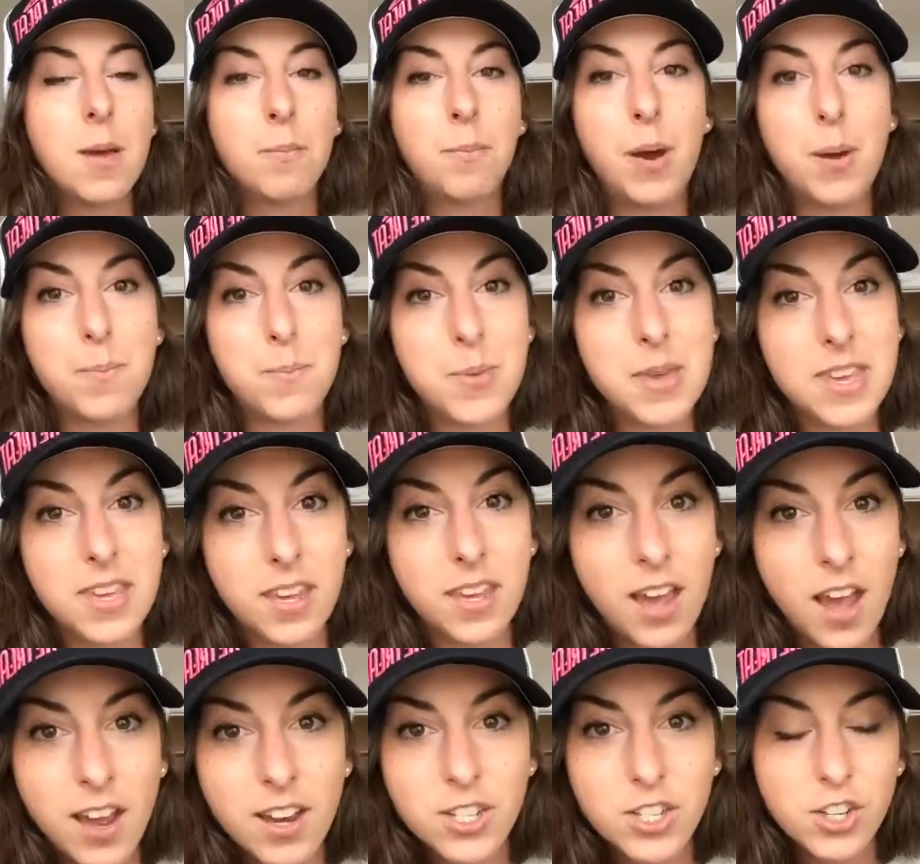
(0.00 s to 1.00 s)
but
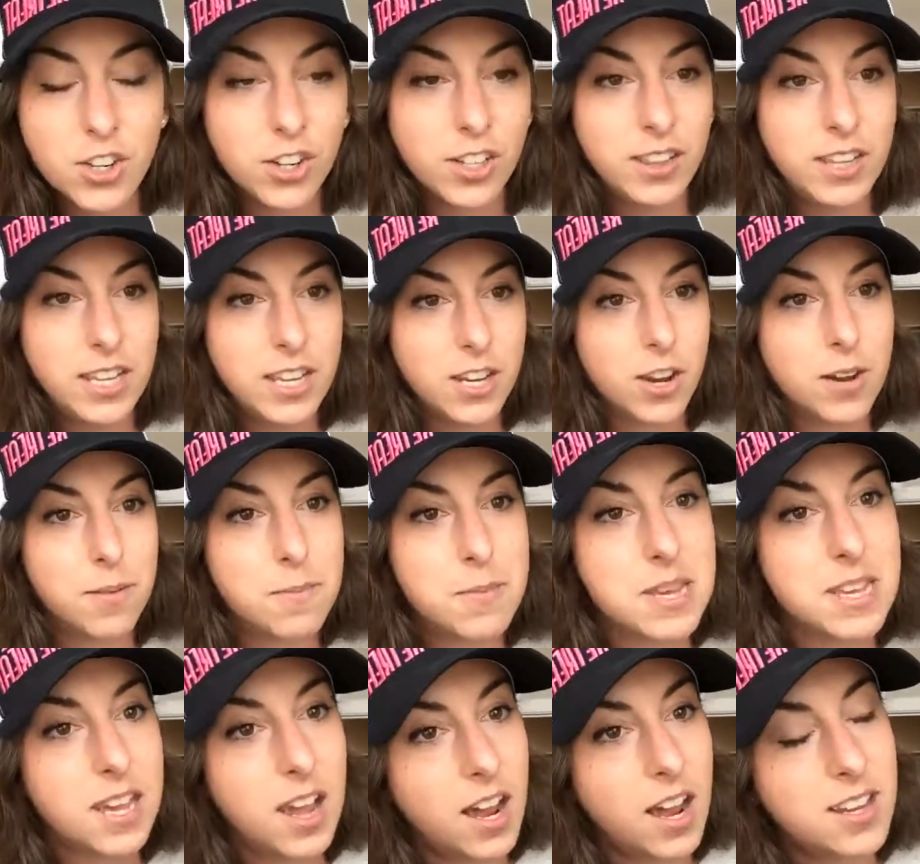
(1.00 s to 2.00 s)
because you're a leader and
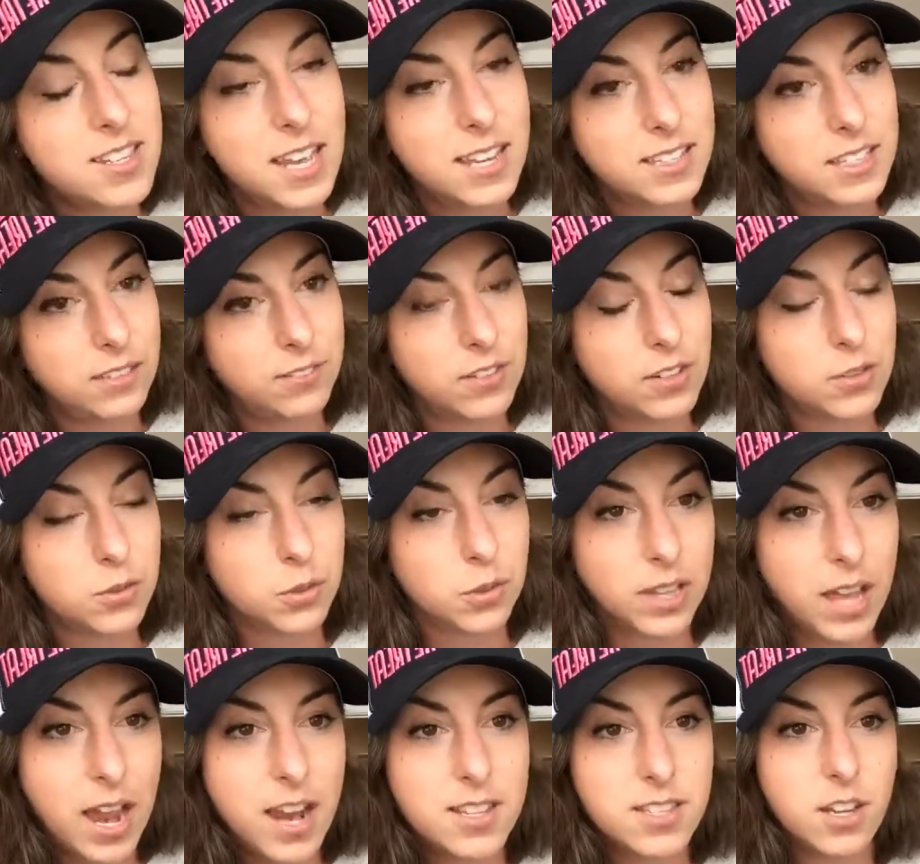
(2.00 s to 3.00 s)
because that defense
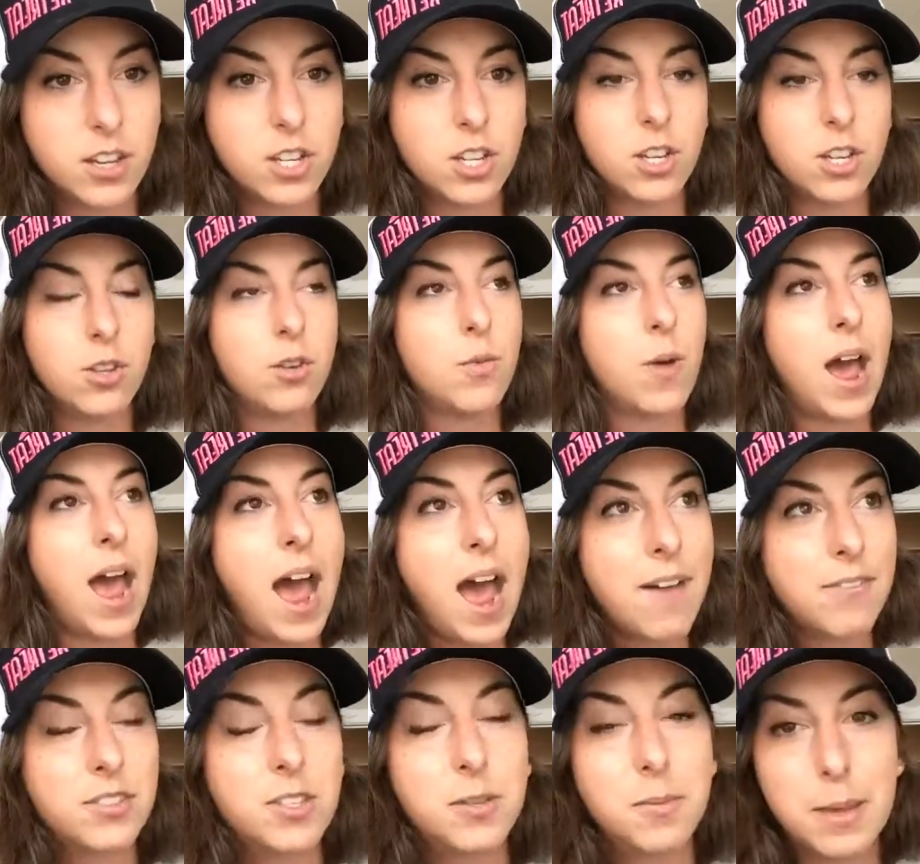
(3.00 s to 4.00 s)
relies on you, you
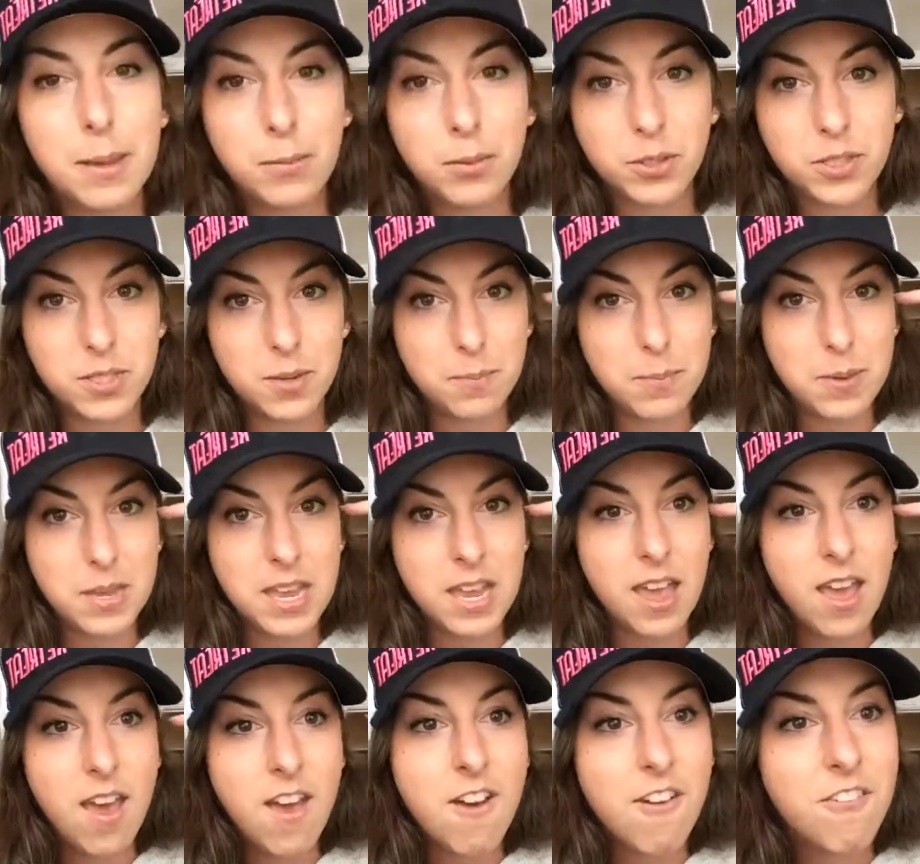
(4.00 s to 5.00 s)
have to be able to
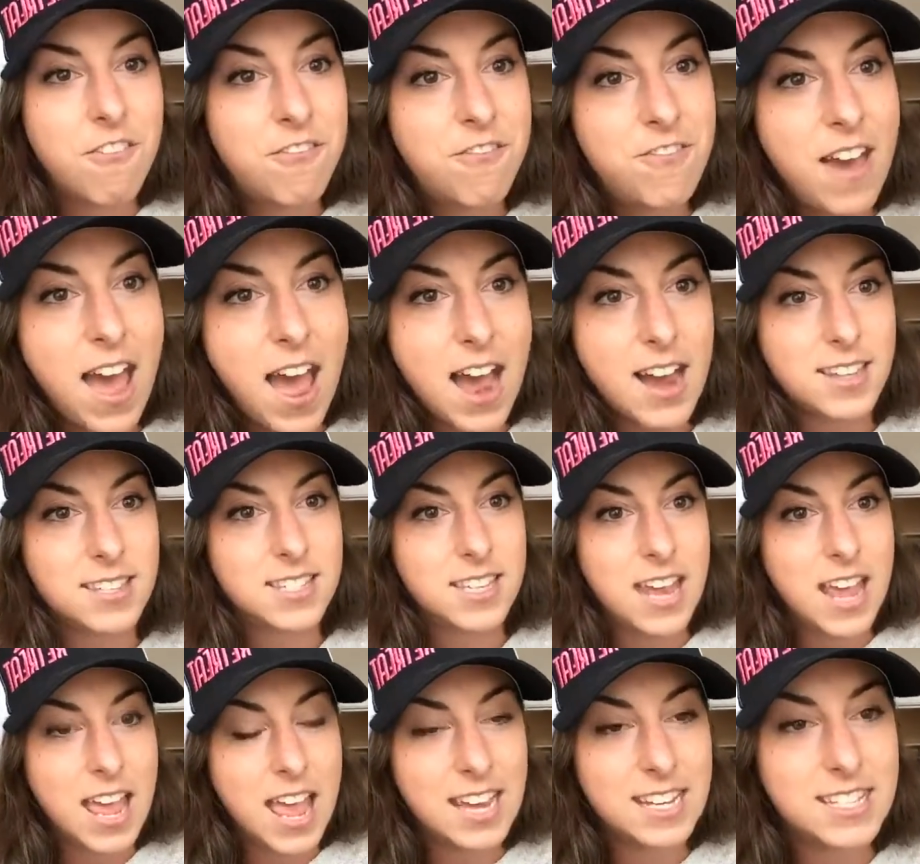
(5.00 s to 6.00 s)
be fast
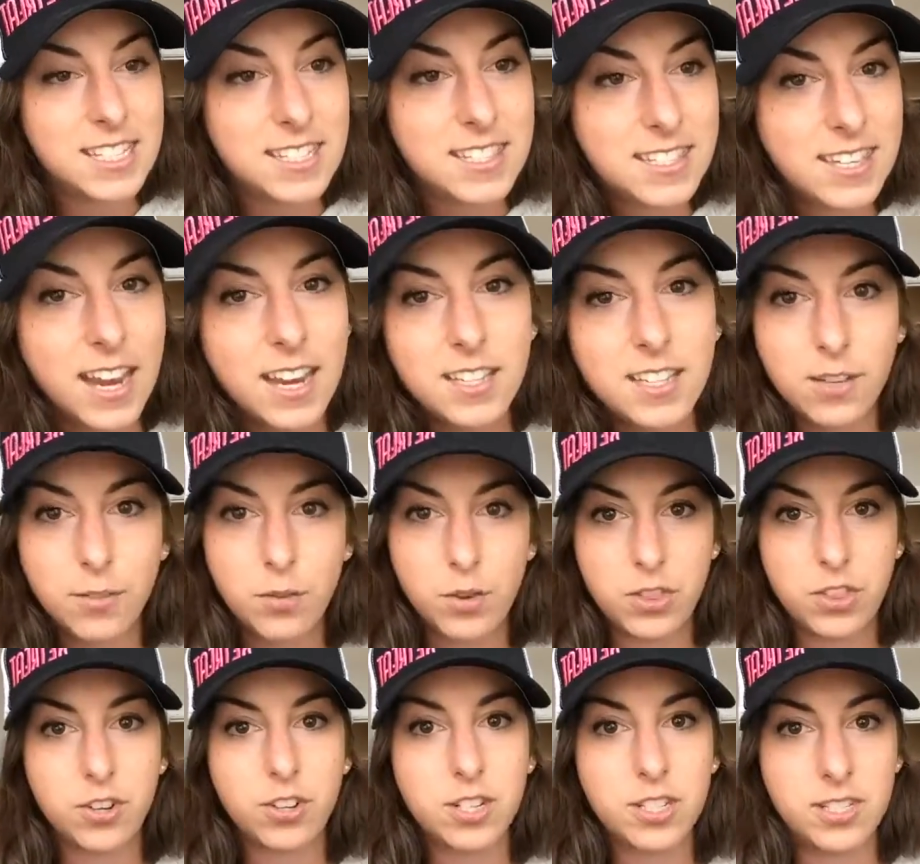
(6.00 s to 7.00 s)
and decisive
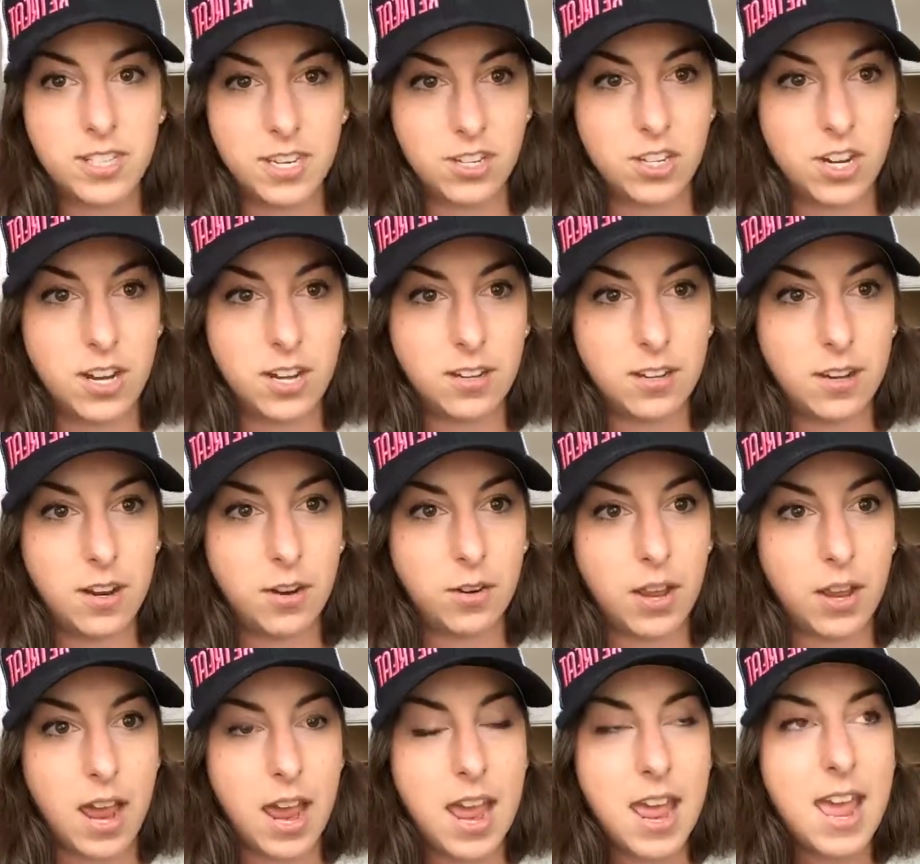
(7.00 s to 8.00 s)
with your decision,
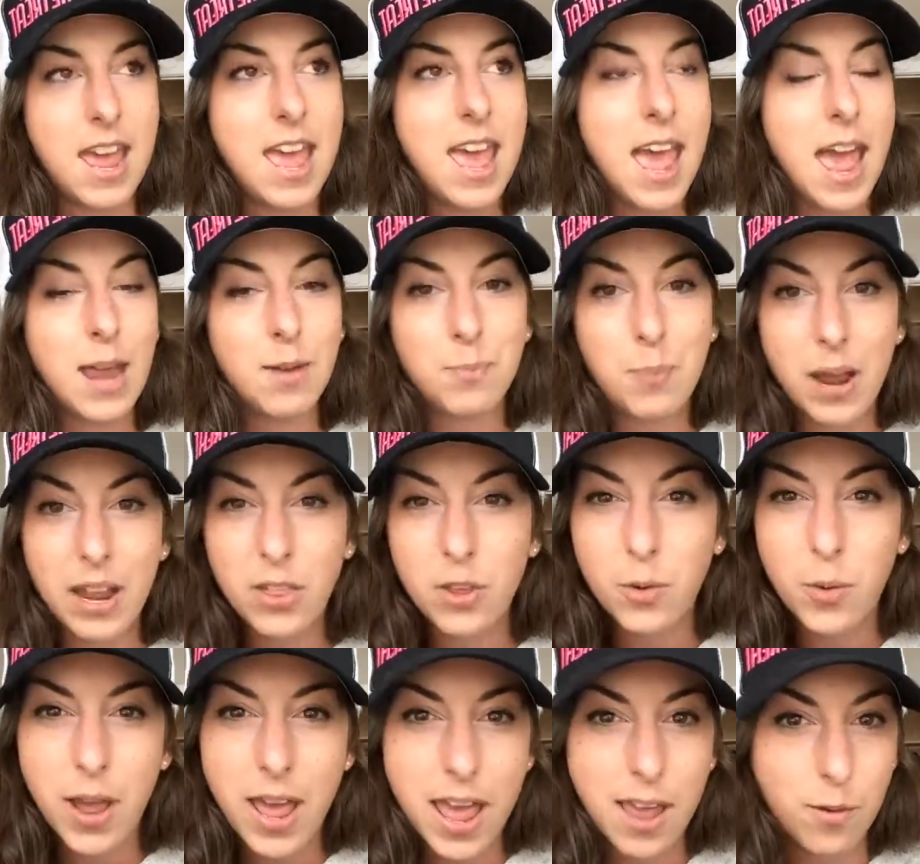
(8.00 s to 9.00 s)
okay? And by the
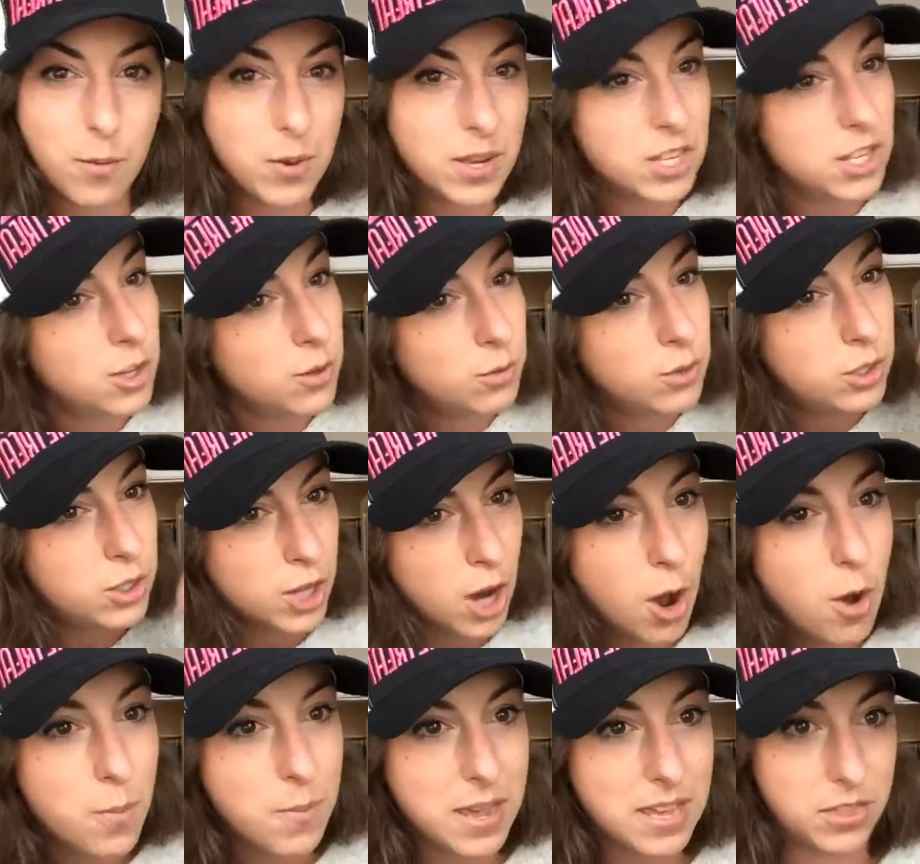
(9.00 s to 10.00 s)
way, when you
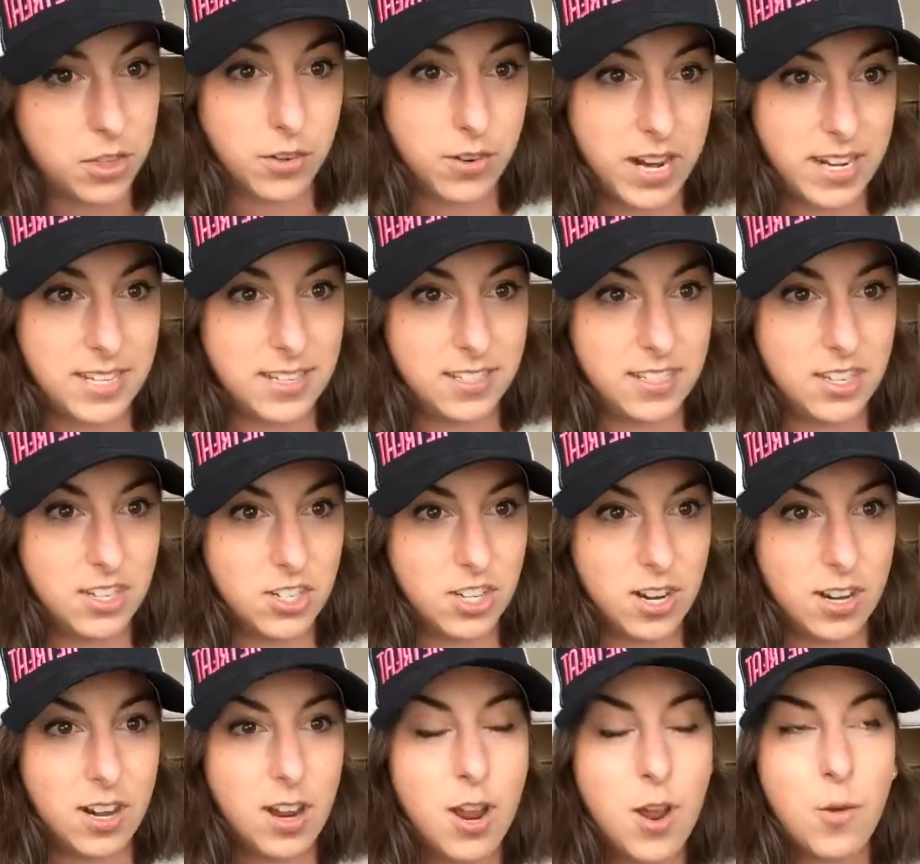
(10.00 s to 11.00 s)
don't make the right
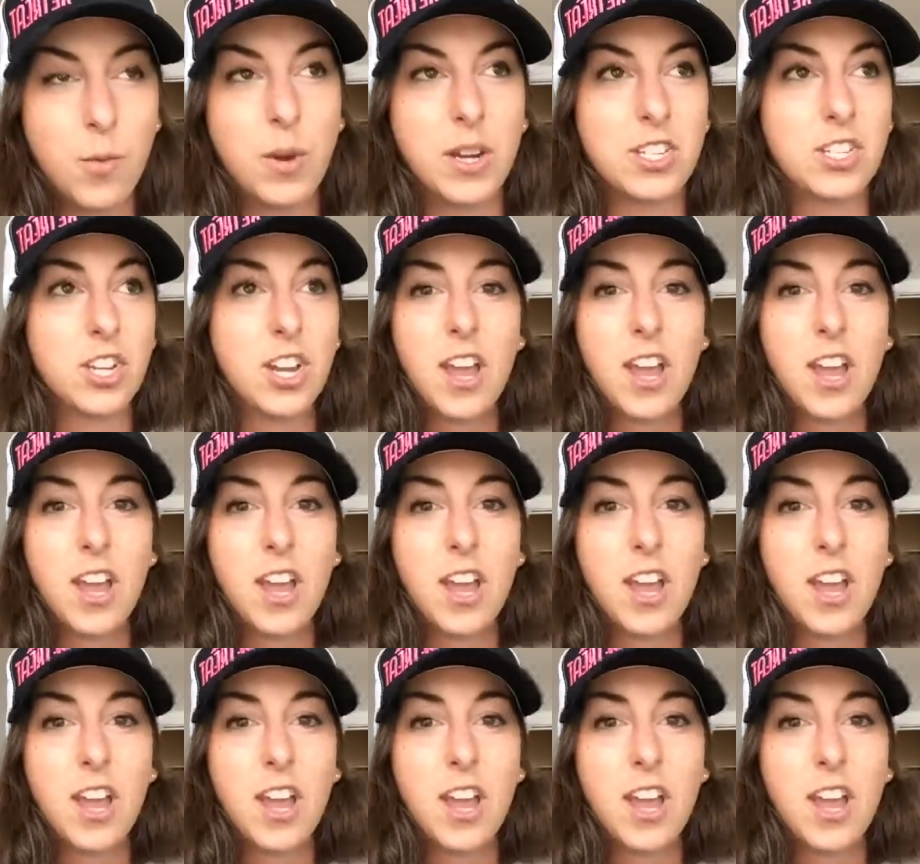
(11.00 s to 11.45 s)
decision, which